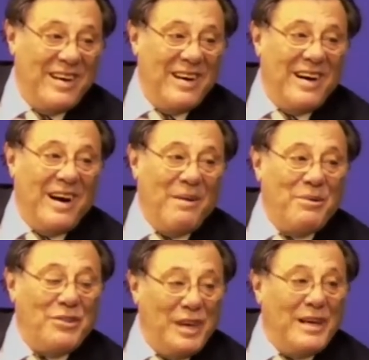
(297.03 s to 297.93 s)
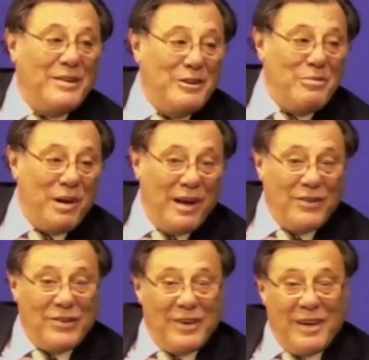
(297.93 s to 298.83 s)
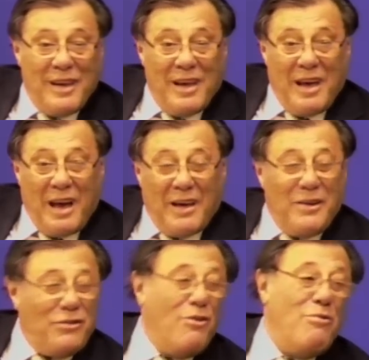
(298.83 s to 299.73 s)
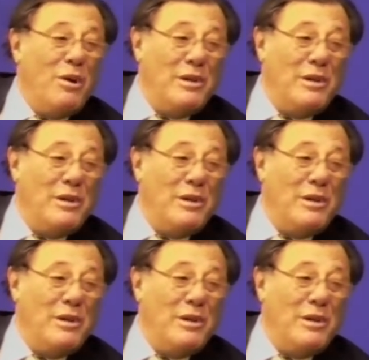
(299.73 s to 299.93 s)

I was seeing a new place. And I saw wonderful